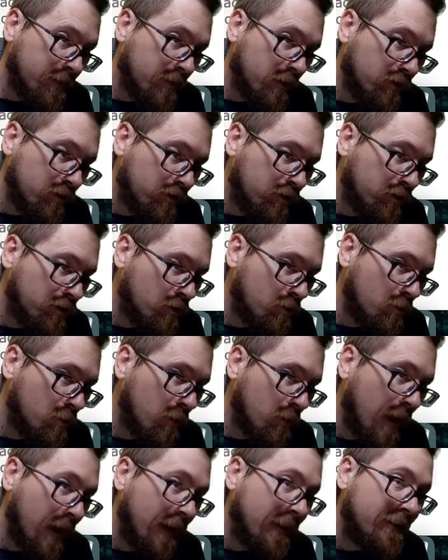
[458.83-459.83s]
two
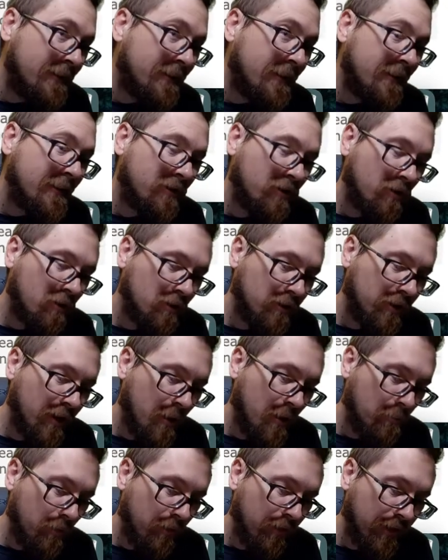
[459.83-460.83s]
identical
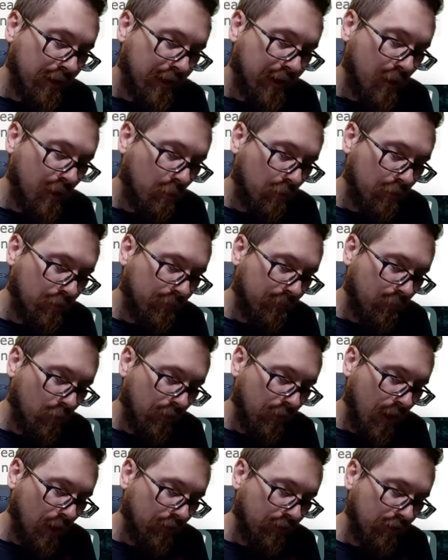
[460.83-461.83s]
numbers equals
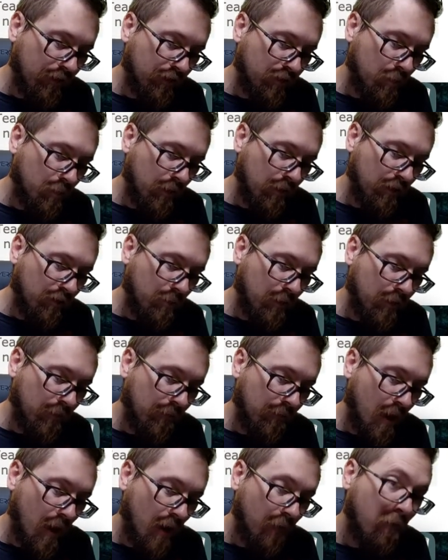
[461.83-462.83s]

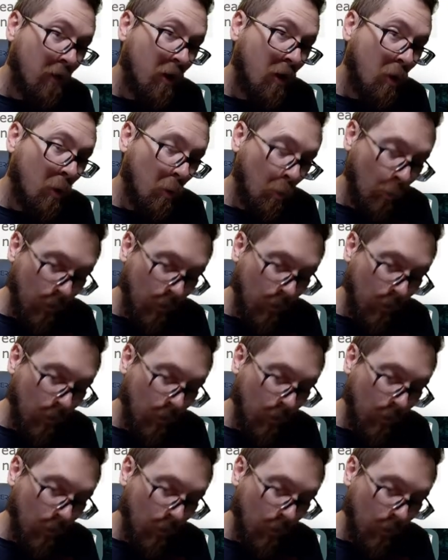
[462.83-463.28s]
4,225 when